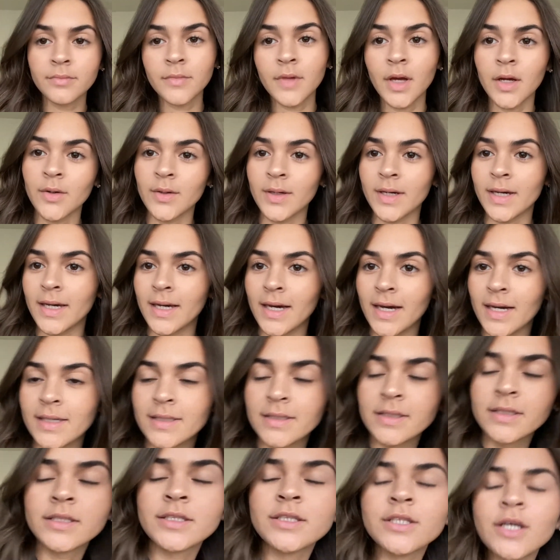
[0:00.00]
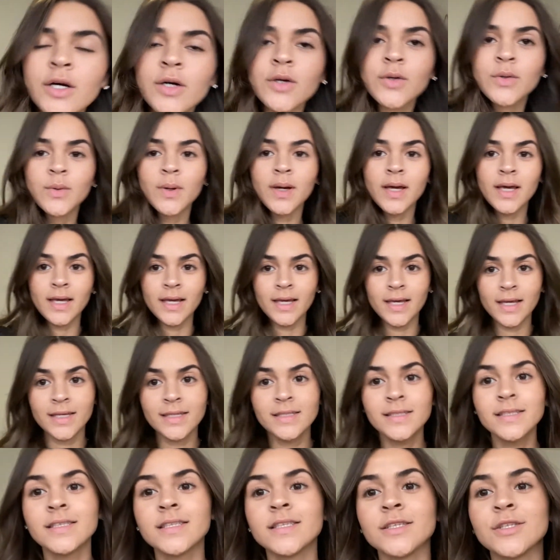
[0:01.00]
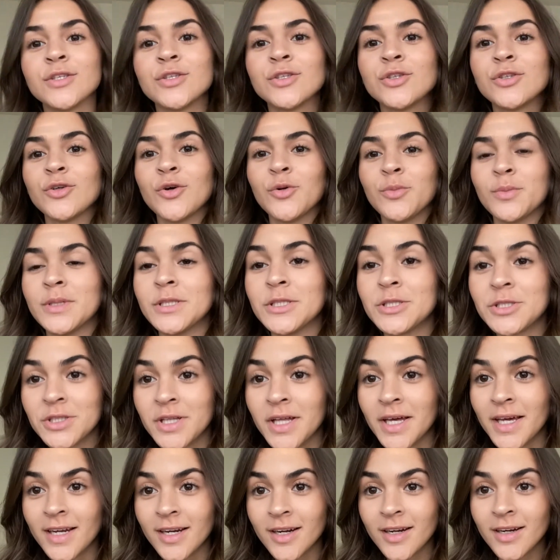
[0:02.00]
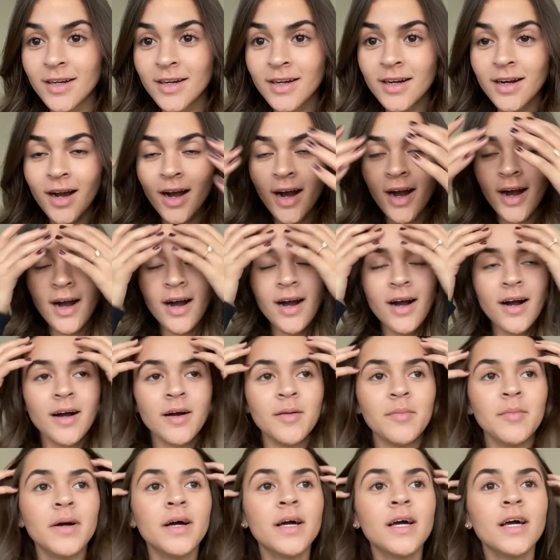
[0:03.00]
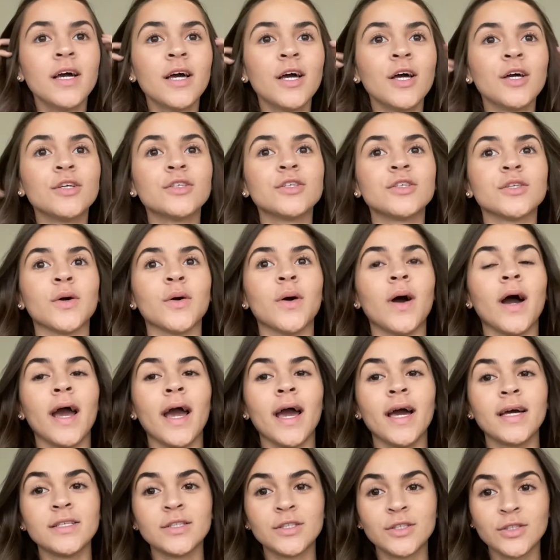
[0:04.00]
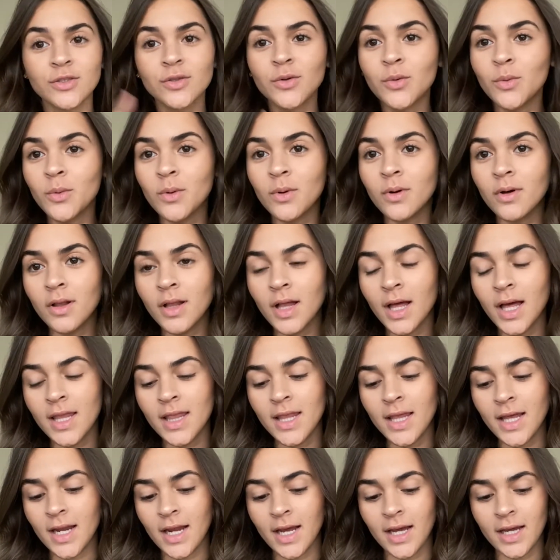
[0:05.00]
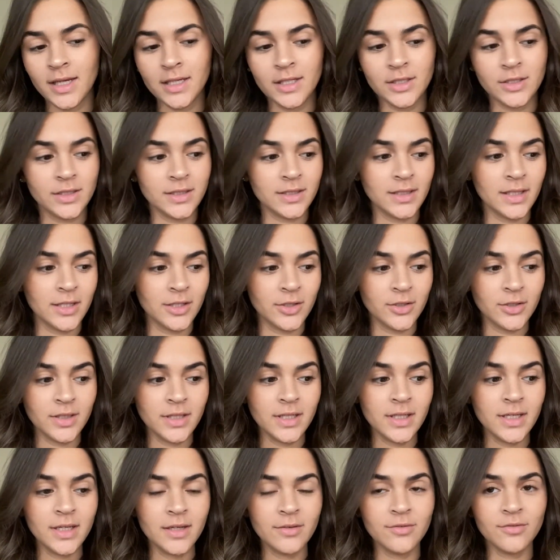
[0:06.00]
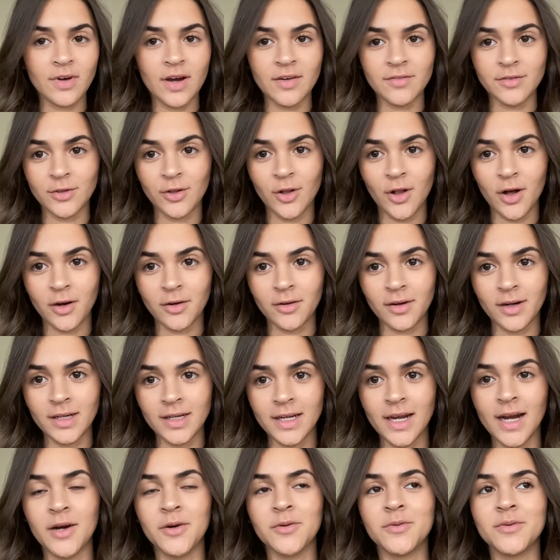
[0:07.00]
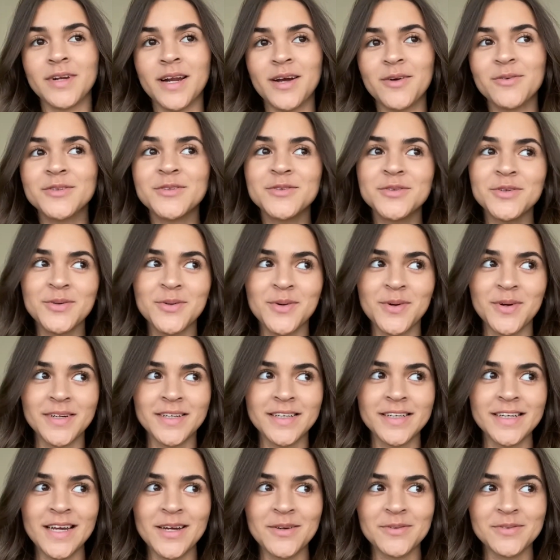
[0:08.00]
Okay guys, so it is so much later. So I had school and then it's literally 5 o'clock right now. When I was recording, it was